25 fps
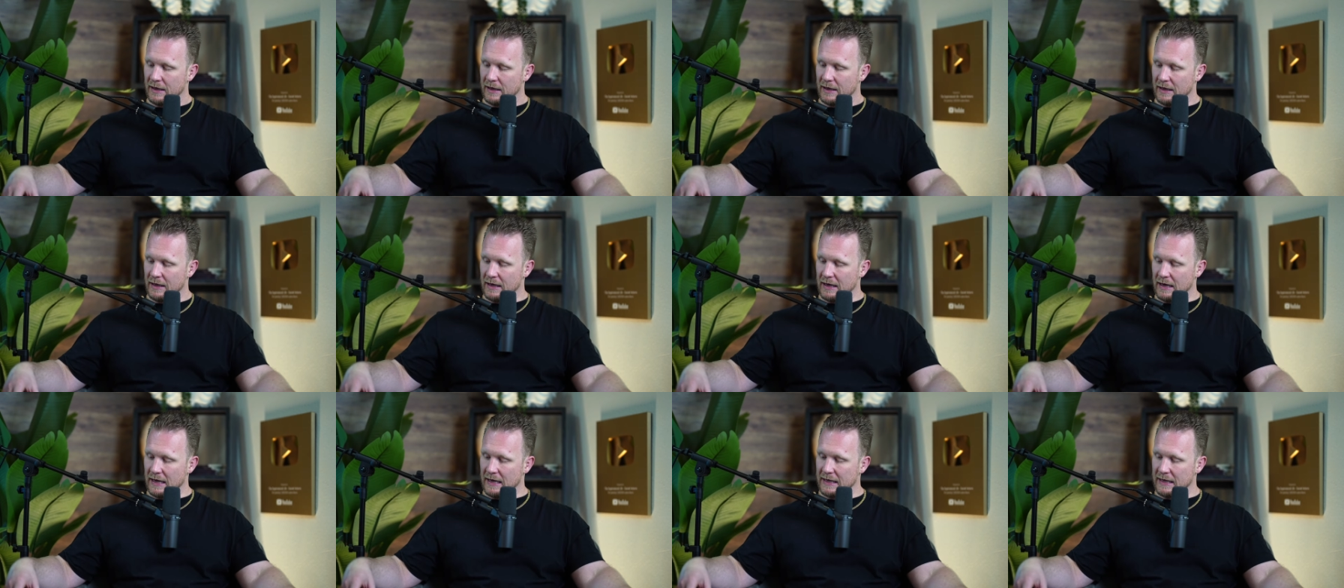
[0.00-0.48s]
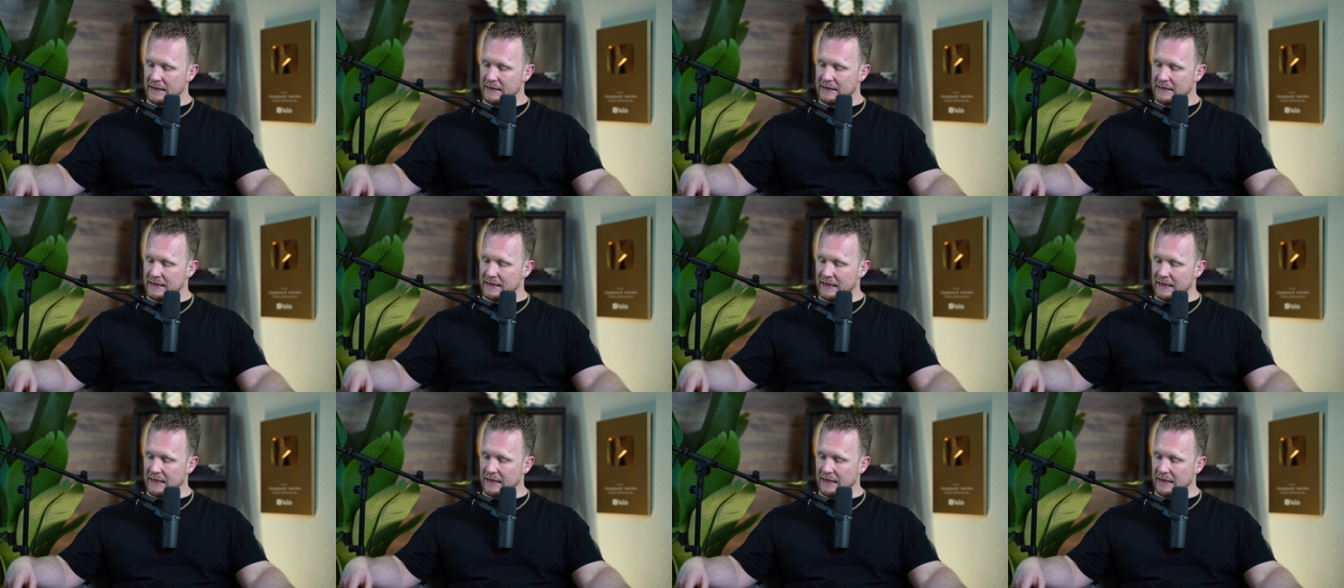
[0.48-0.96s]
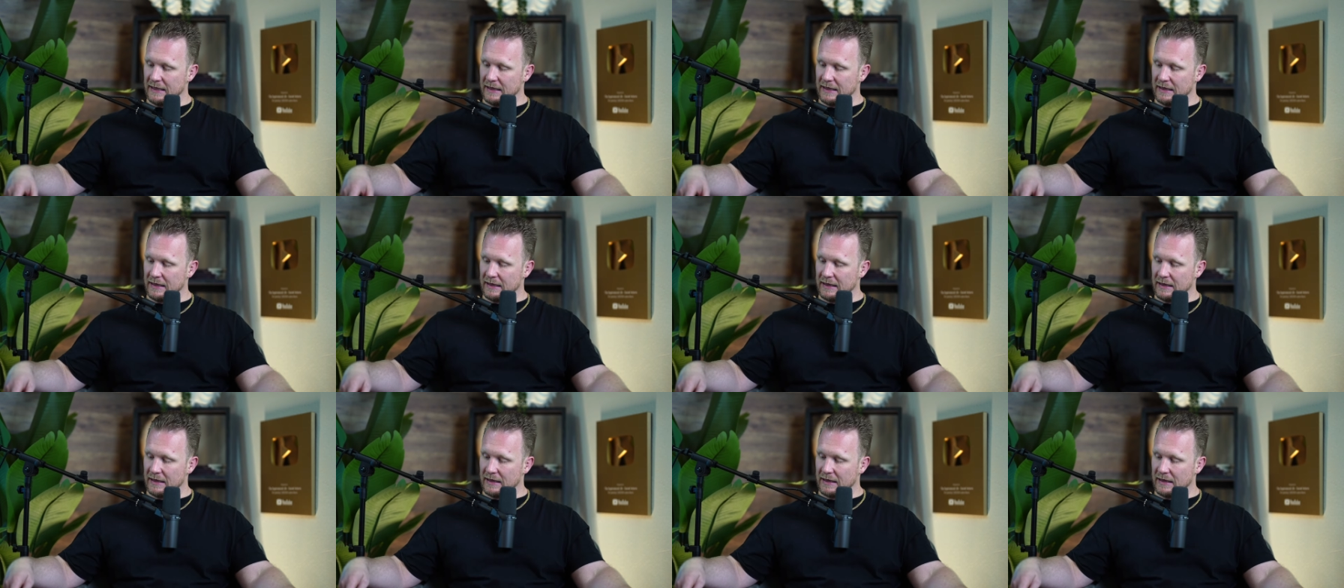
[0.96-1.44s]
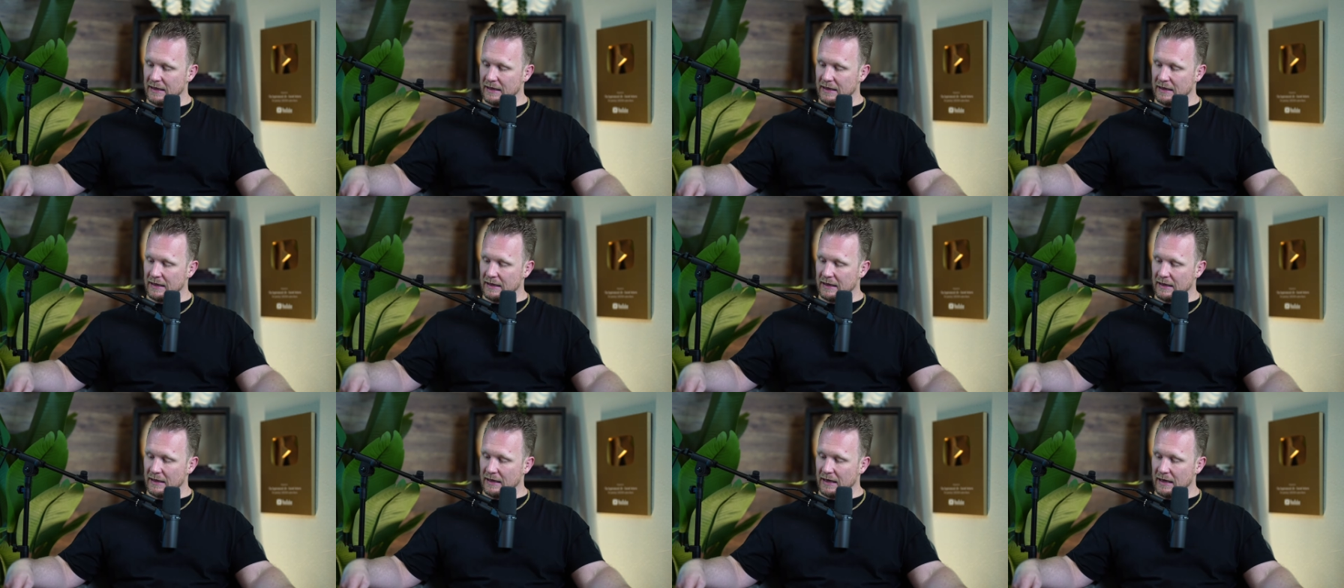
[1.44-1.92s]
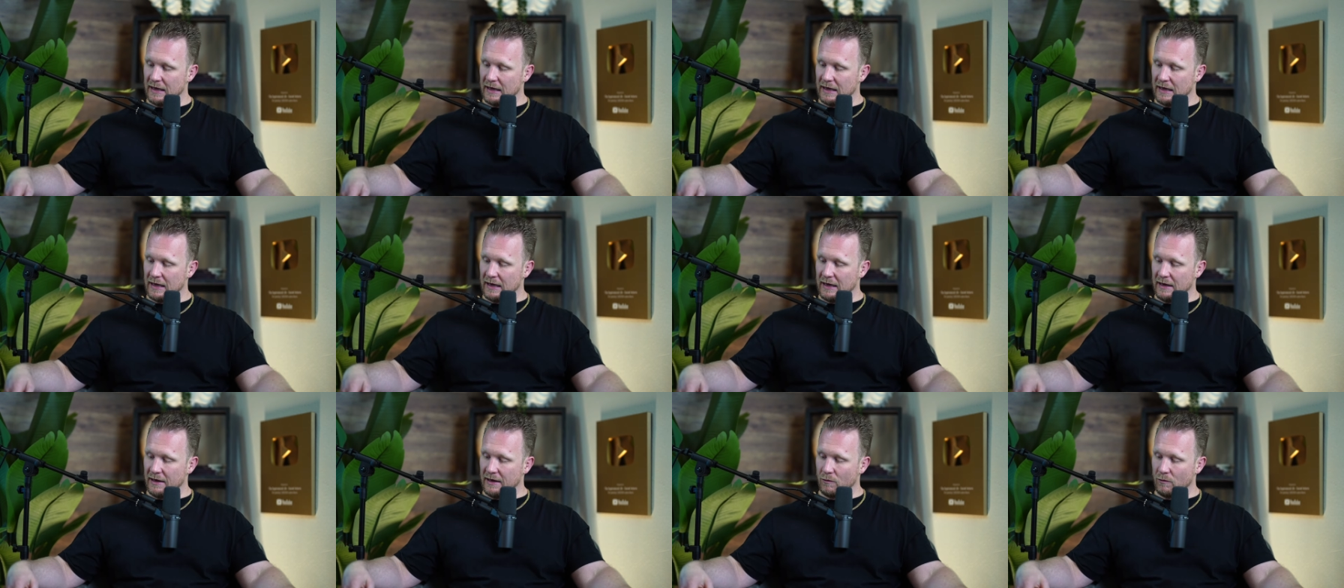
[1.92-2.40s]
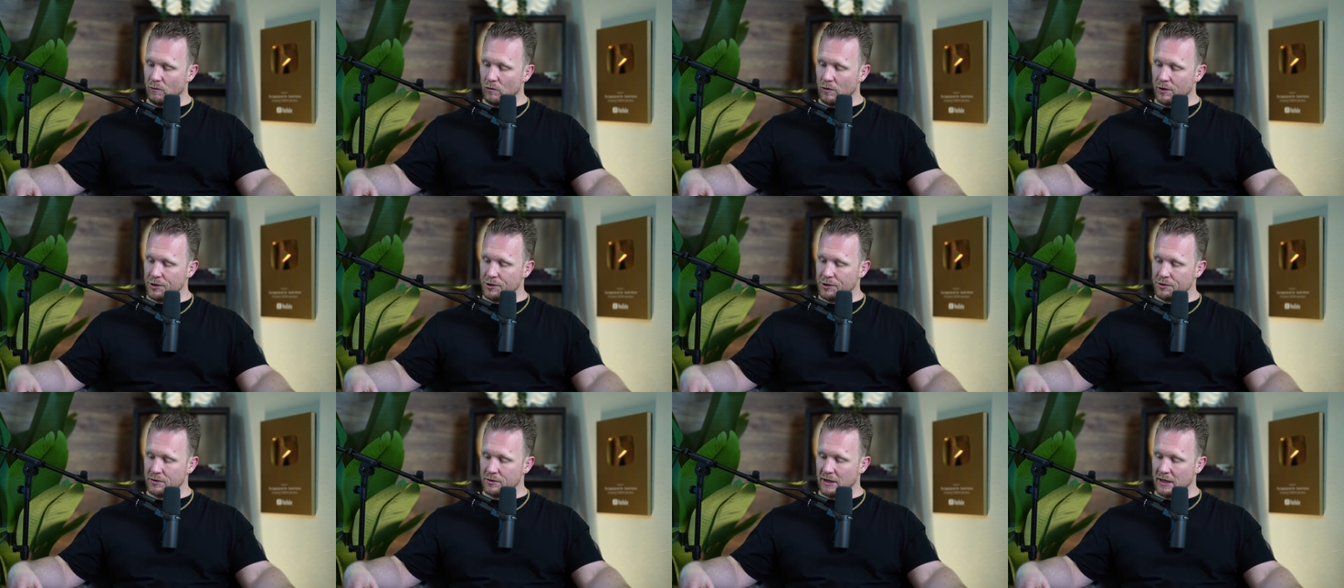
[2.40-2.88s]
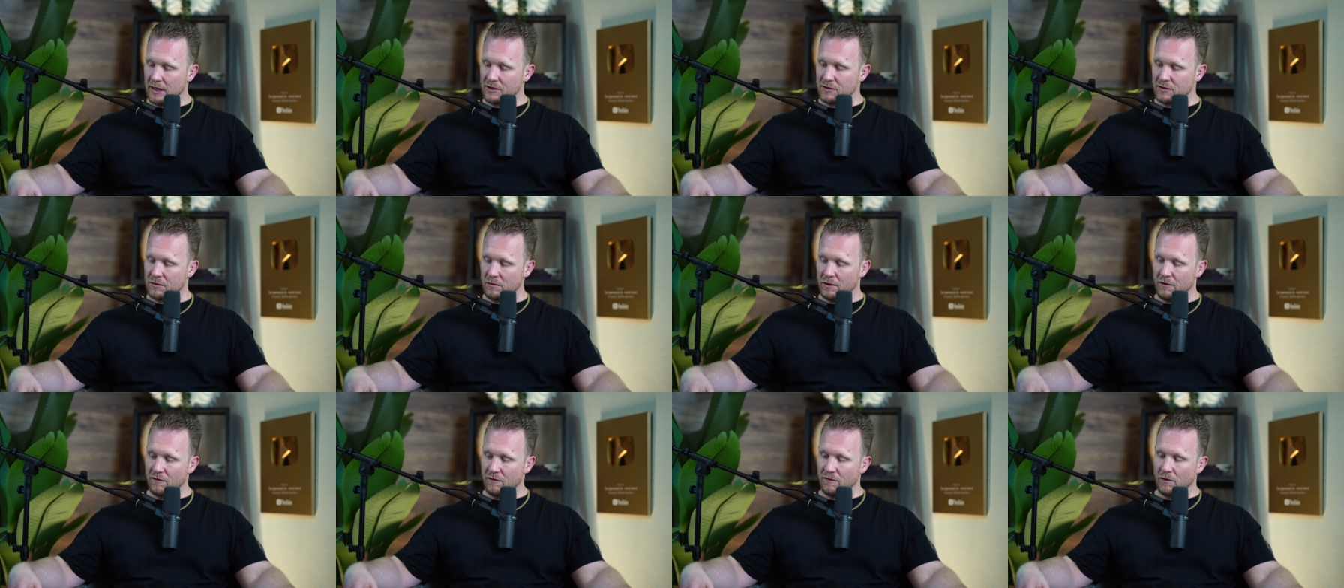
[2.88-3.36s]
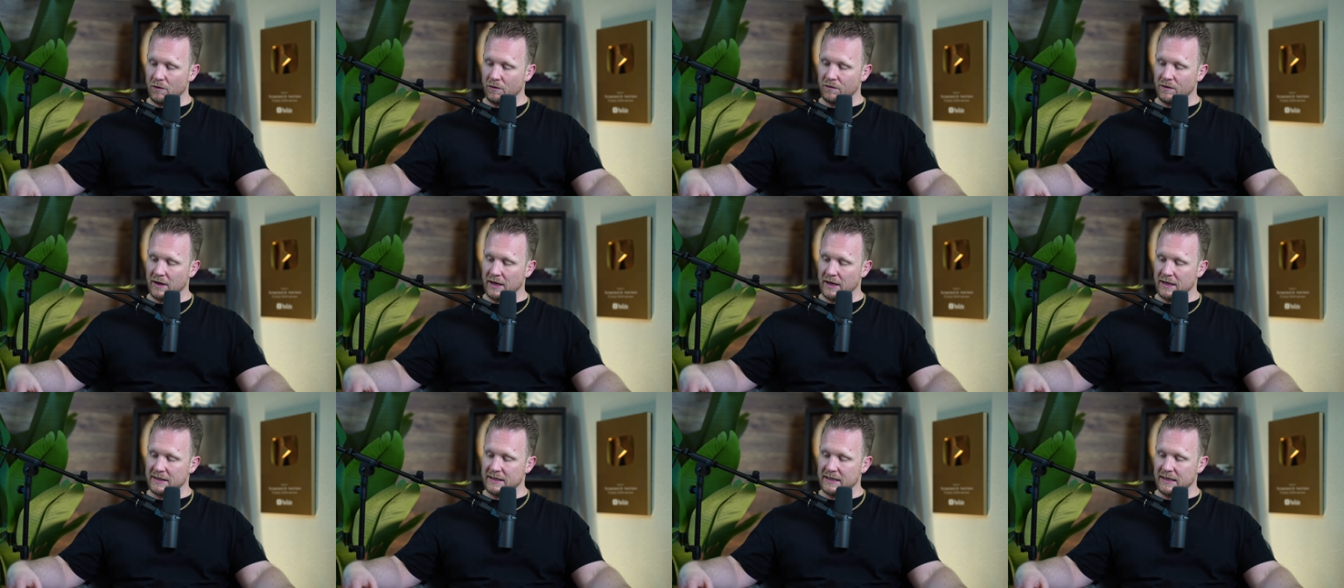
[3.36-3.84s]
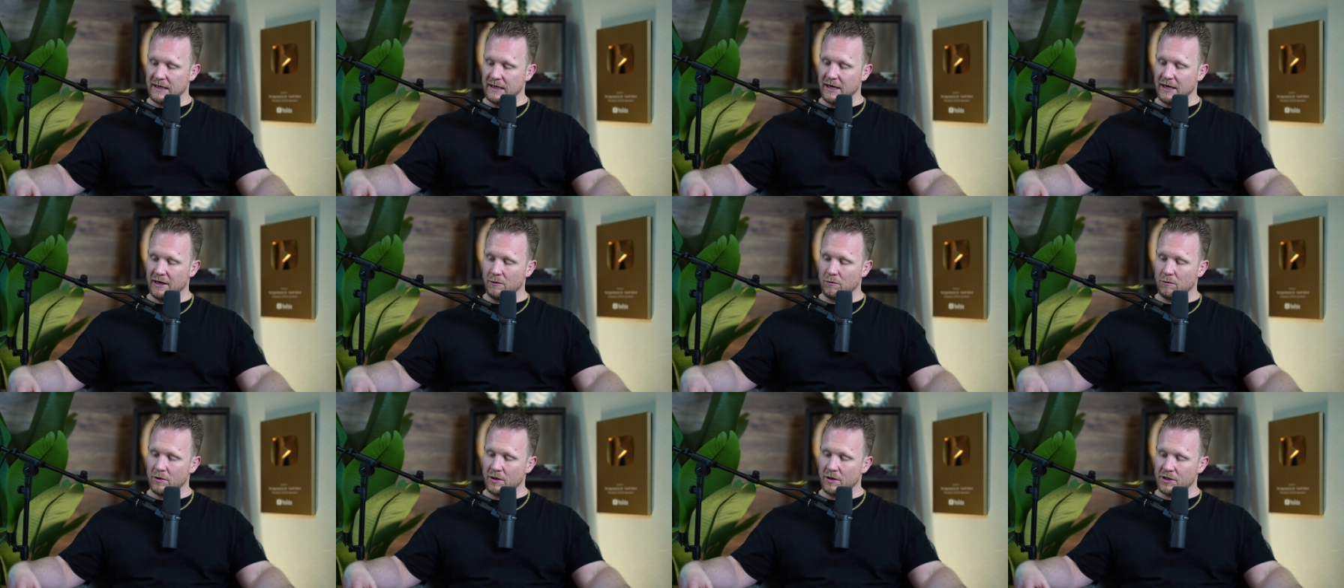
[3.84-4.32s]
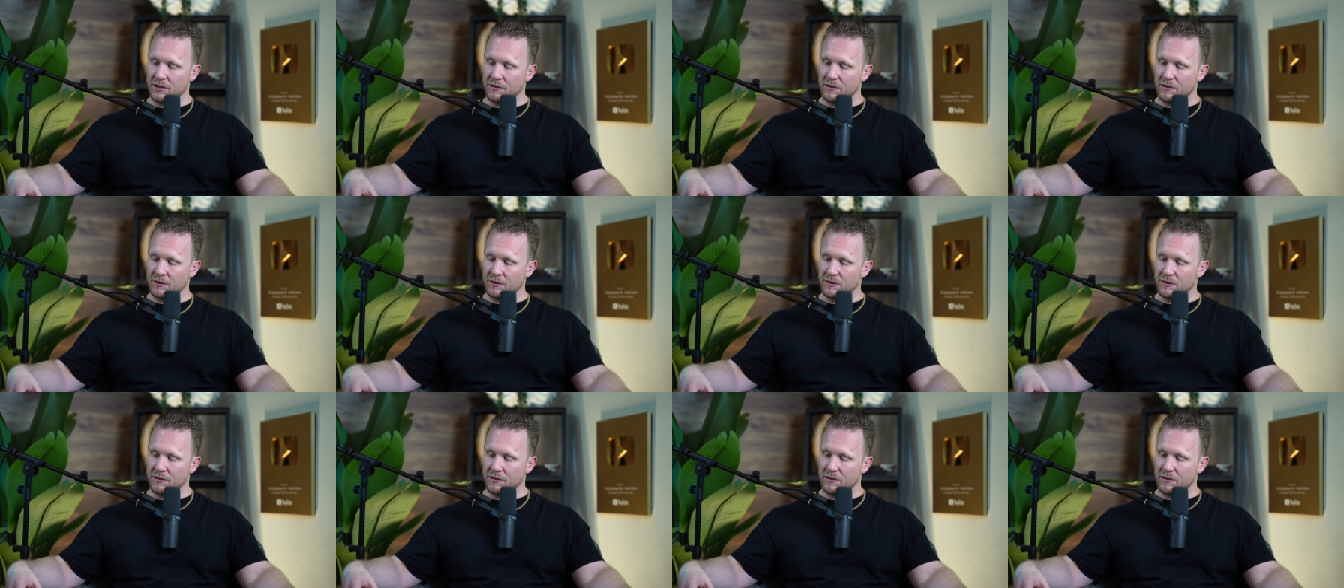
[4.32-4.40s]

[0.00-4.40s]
1981, July 24th, 1981.